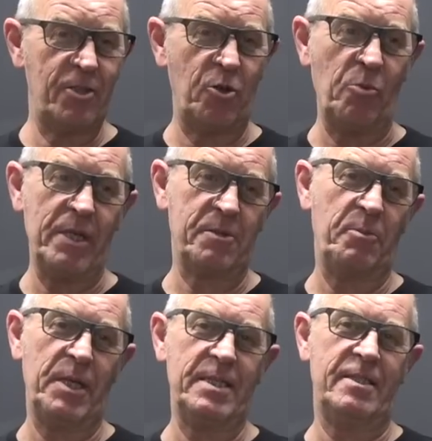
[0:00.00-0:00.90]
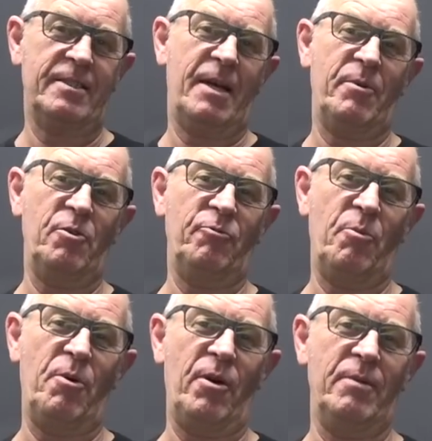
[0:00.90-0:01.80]
cool bits and pieces coming along for
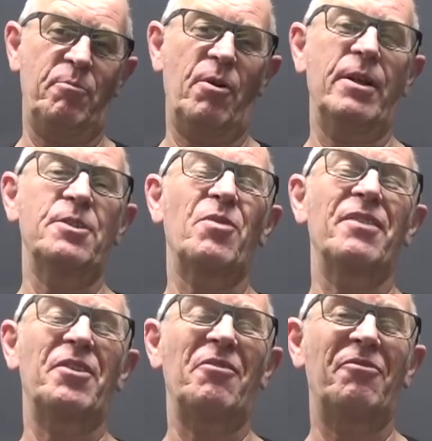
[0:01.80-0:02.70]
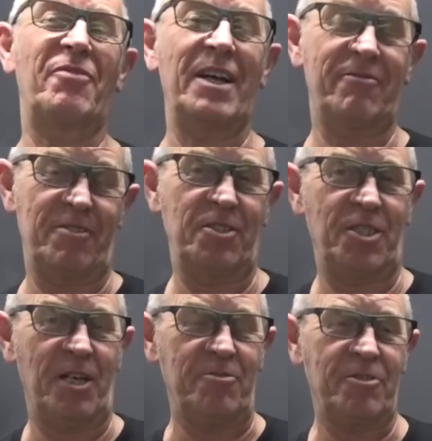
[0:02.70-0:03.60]
Brighton. Brighton is one of our favourite
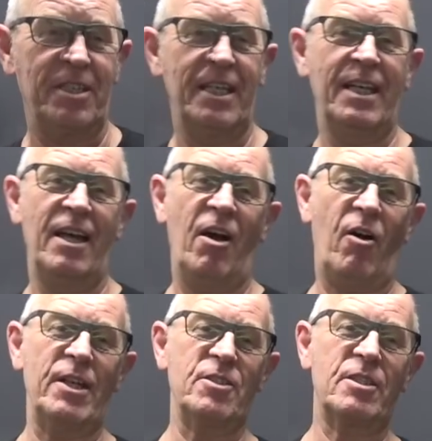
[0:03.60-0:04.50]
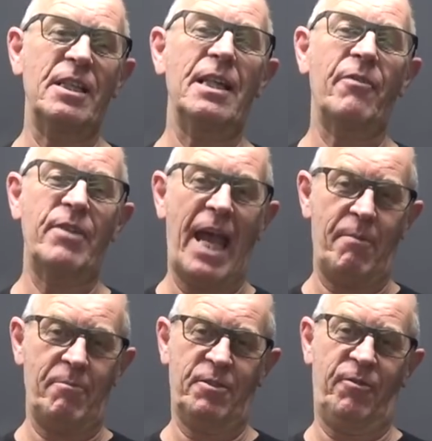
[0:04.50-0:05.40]
shows. I just love the
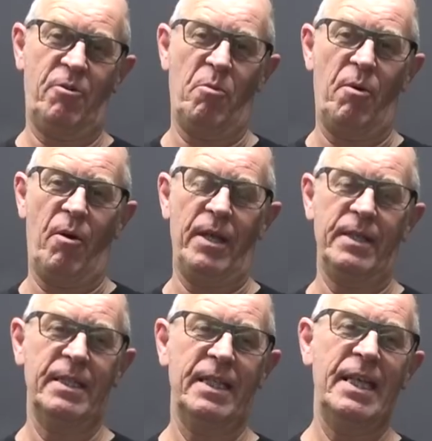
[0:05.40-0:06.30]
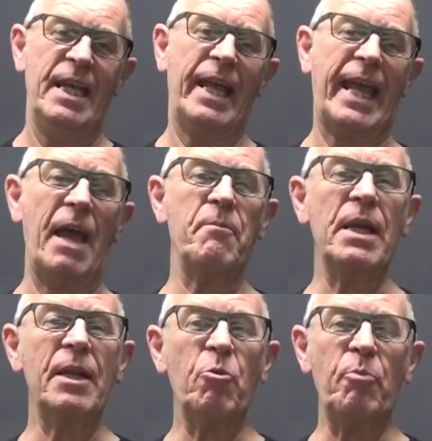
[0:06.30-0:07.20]
atmosphere of Brighton. It can be a
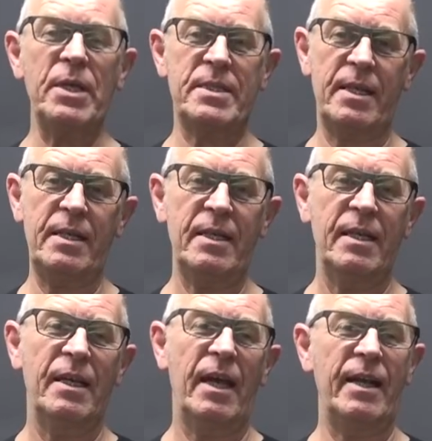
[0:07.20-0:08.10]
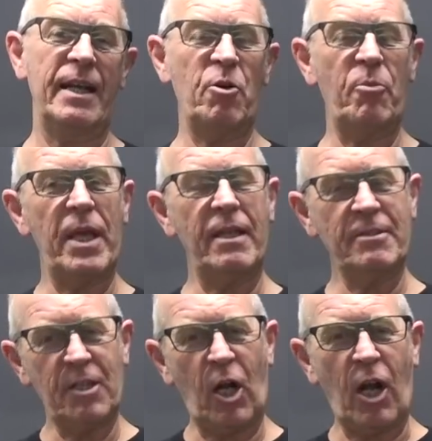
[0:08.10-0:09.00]
little busy and a little bit
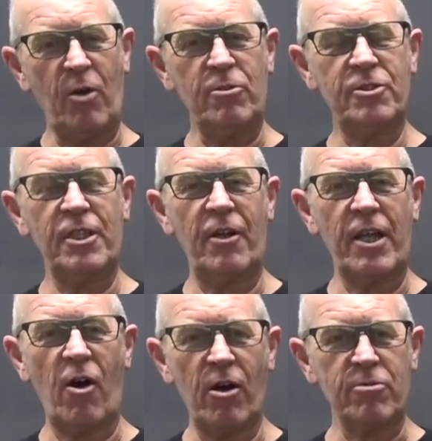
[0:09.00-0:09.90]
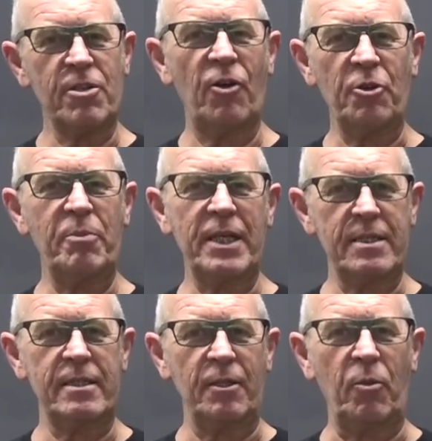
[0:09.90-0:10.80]
close. You know, the aisles aren't the
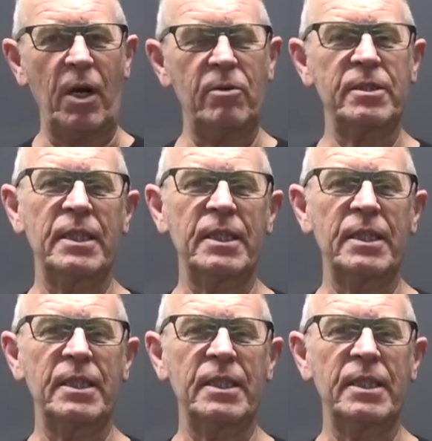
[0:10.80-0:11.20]
biggest in the world,